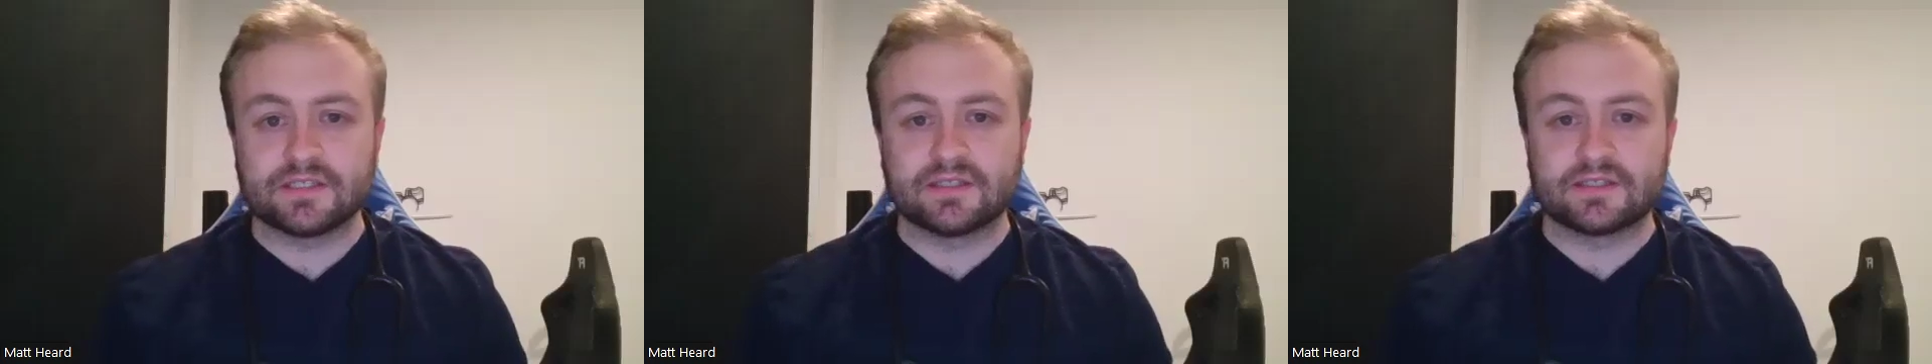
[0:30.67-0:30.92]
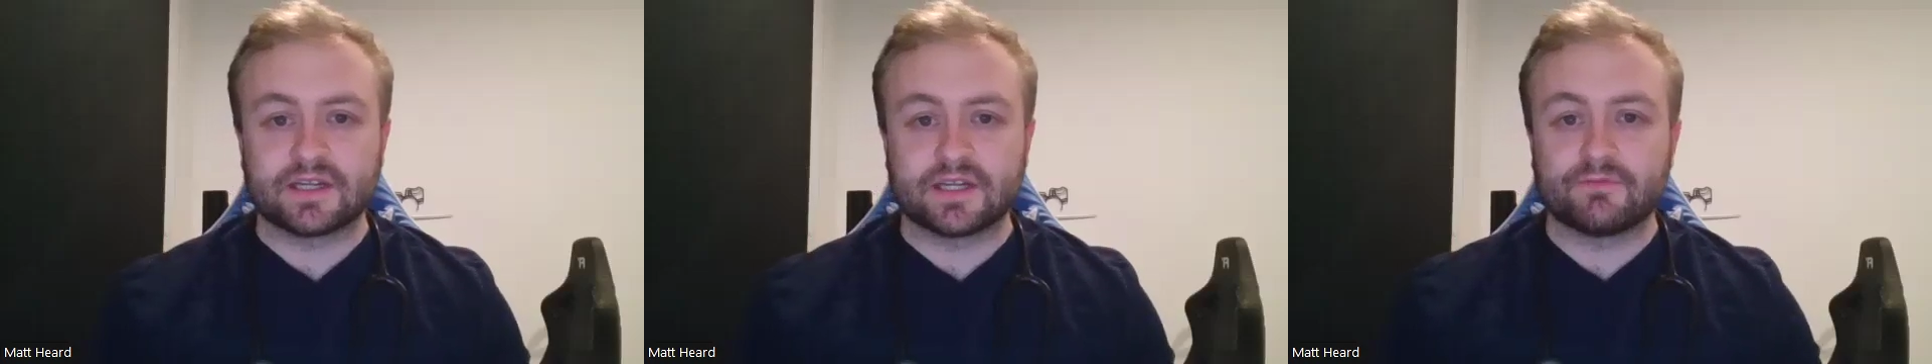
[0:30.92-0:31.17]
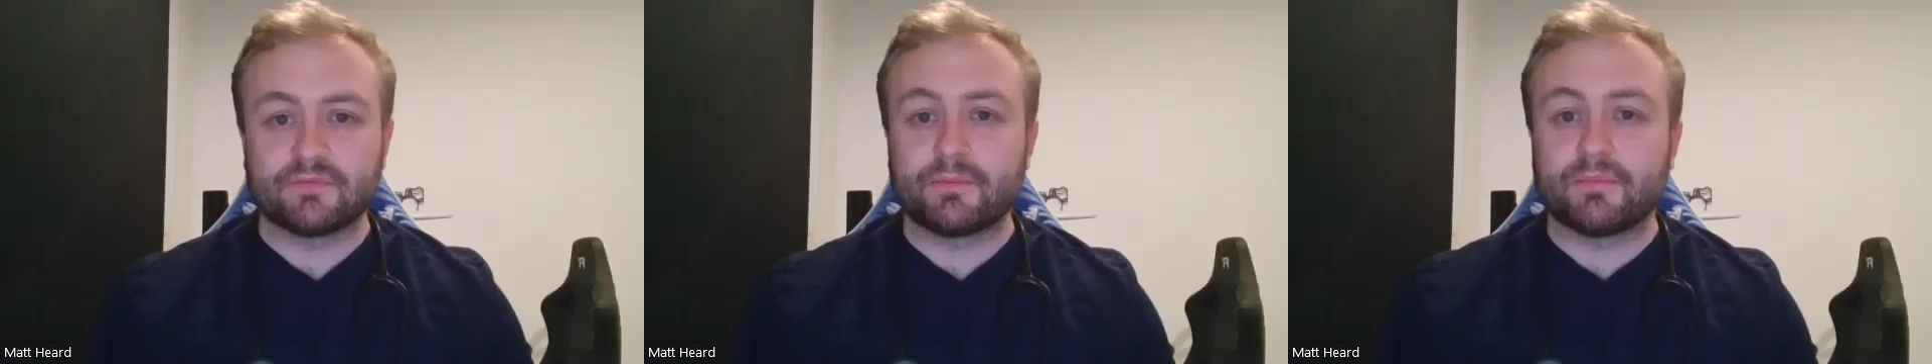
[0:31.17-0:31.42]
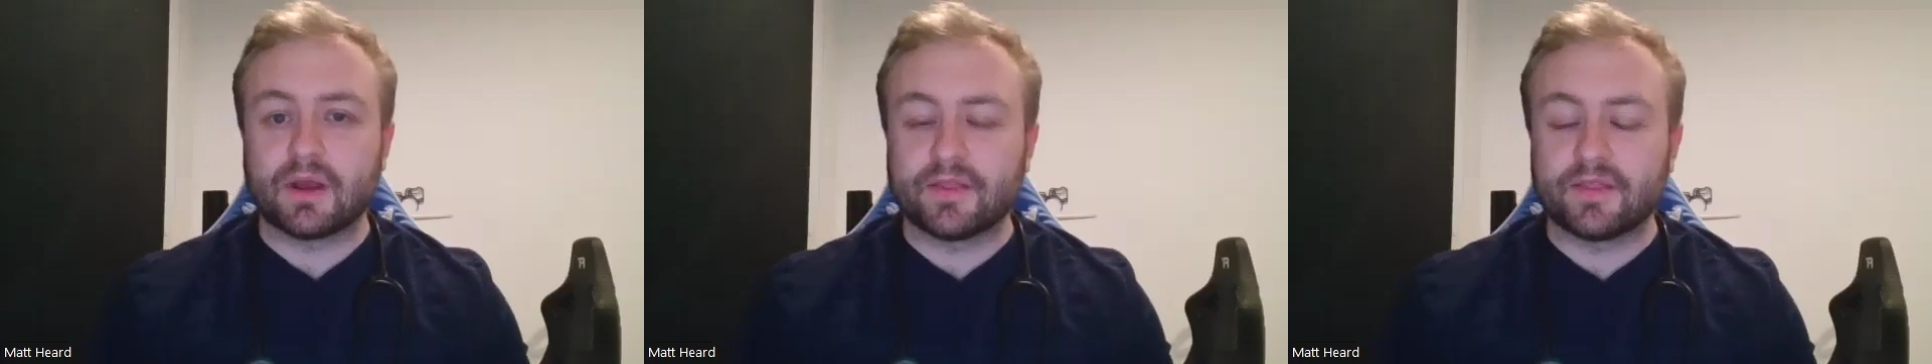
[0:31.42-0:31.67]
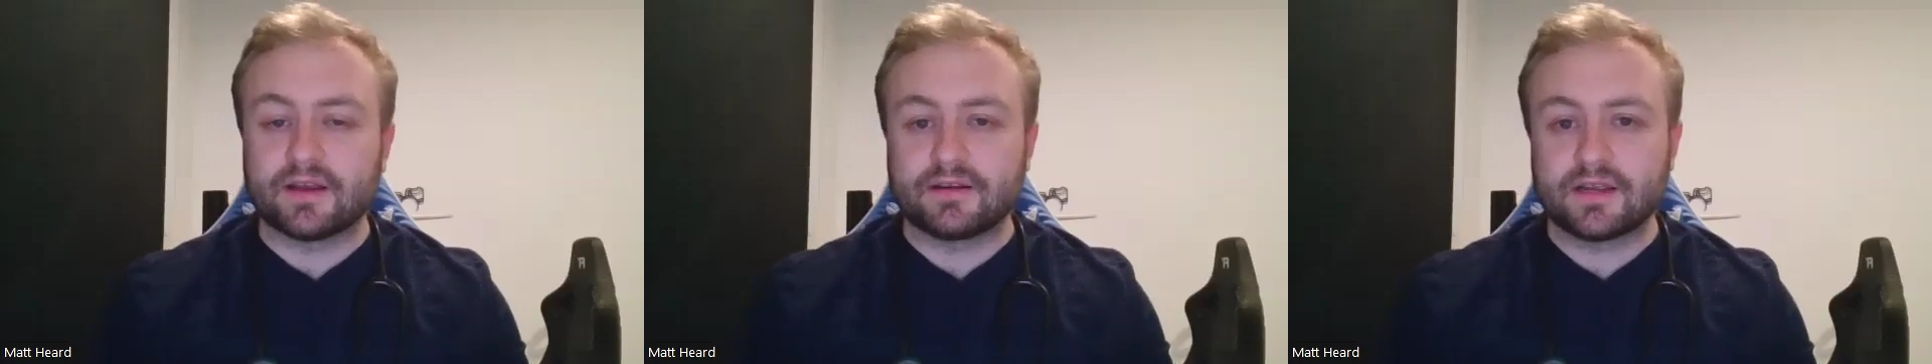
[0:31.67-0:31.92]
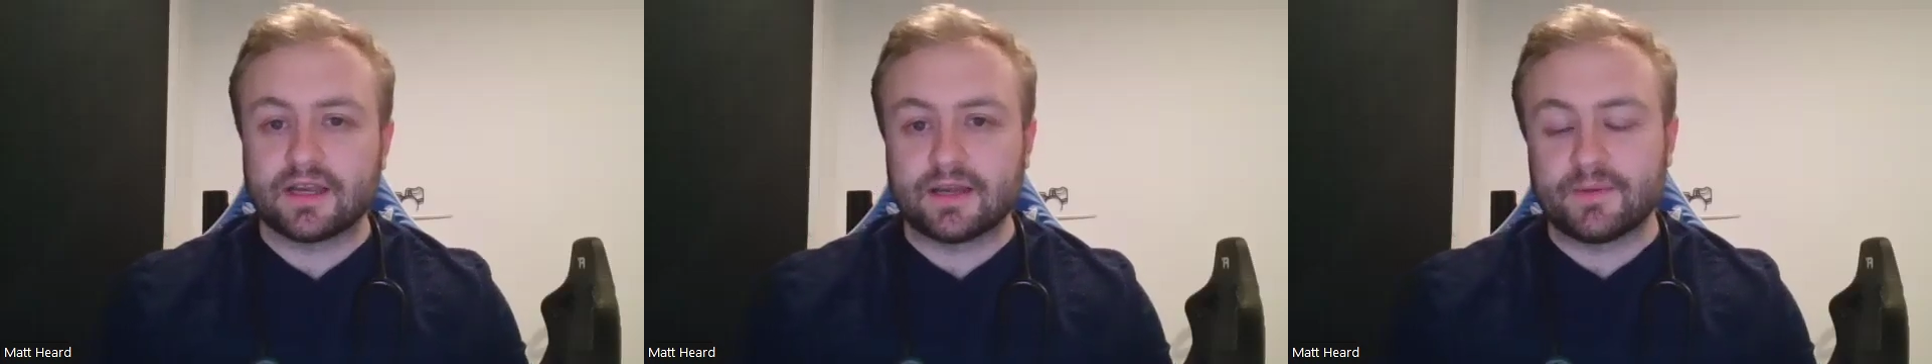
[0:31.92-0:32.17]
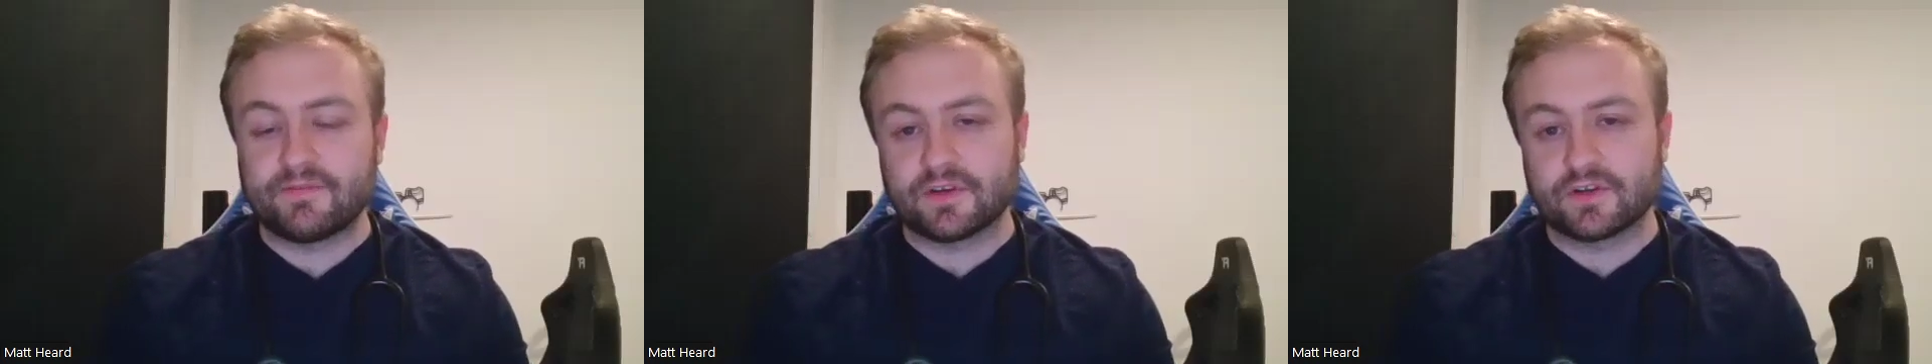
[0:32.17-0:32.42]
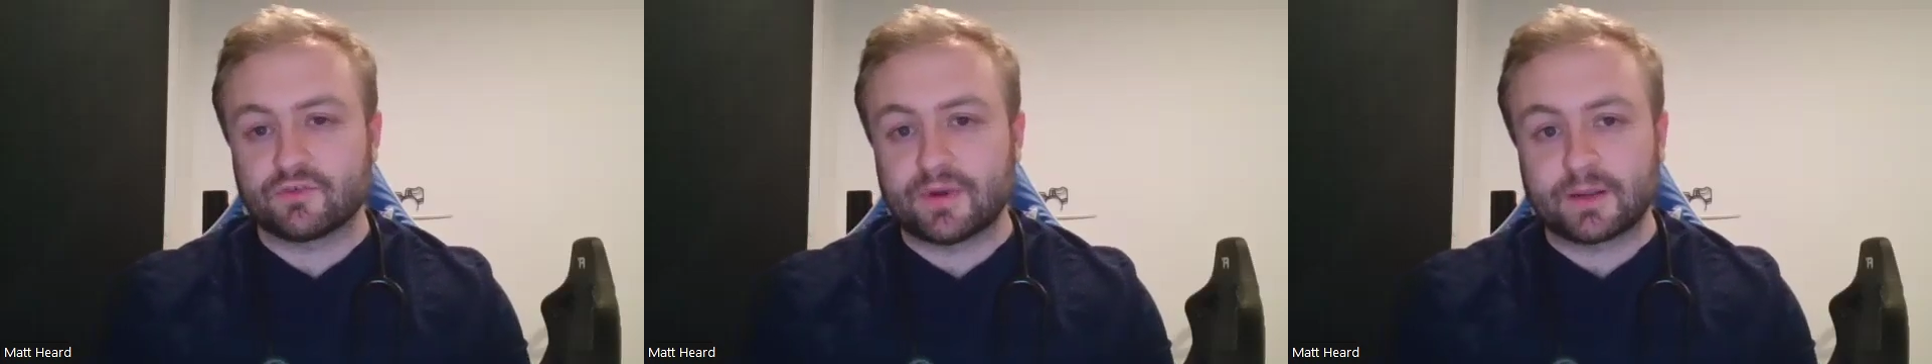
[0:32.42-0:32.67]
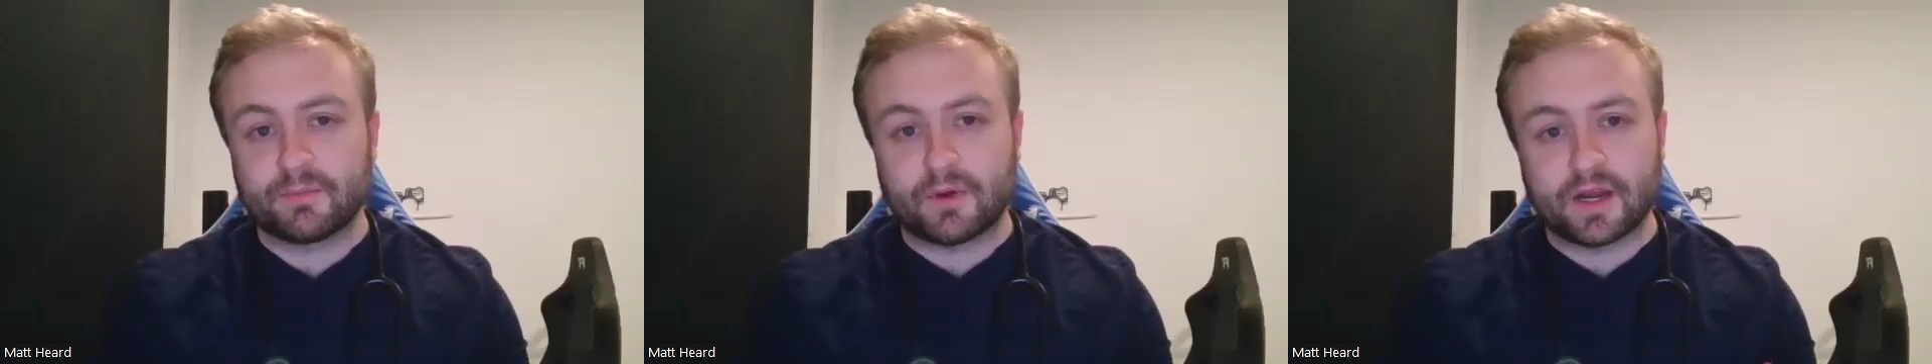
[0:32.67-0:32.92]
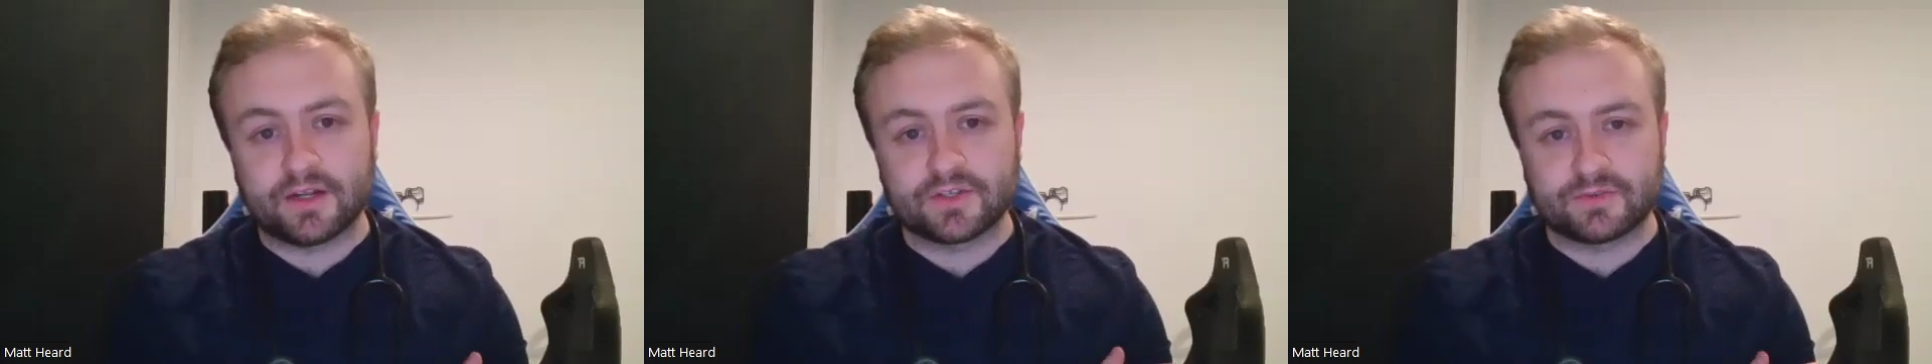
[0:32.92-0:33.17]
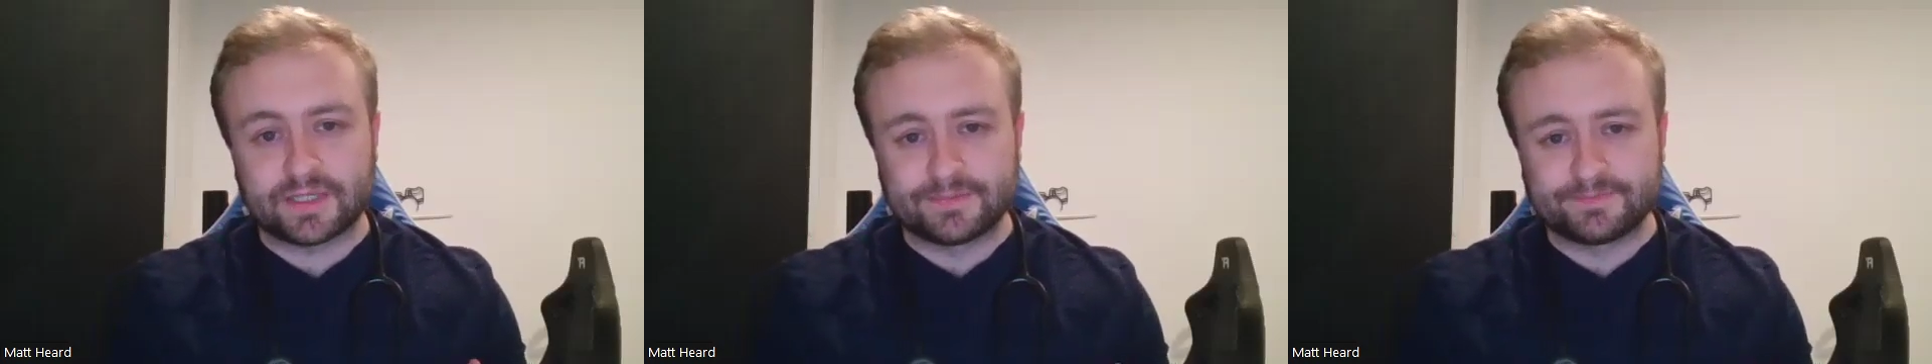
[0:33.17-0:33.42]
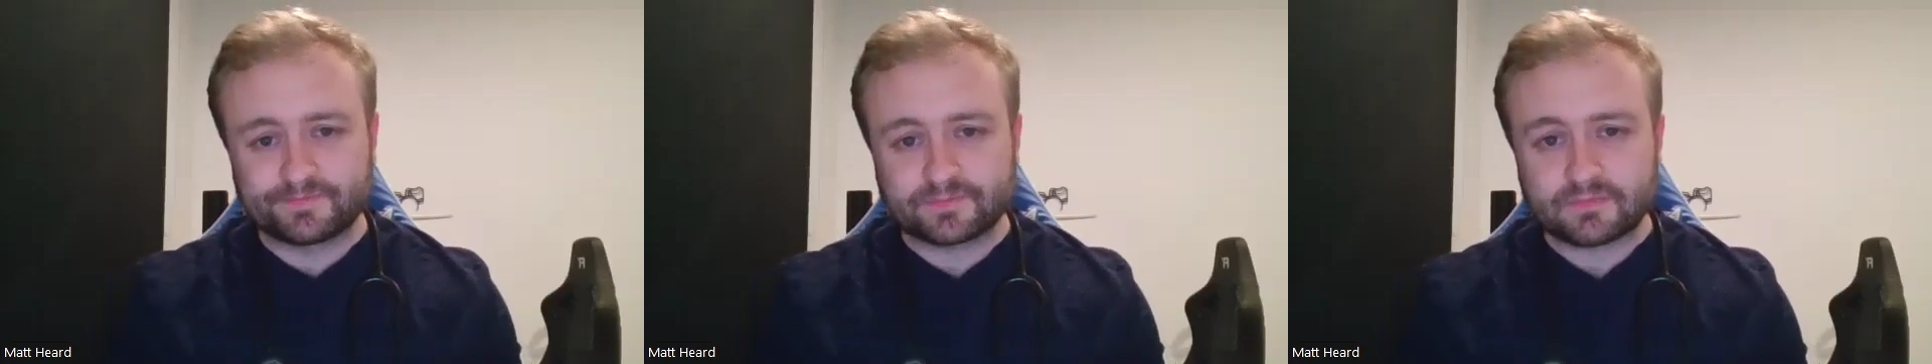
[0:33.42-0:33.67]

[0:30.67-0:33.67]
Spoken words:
in the setting of my brother having a traumatic brain injury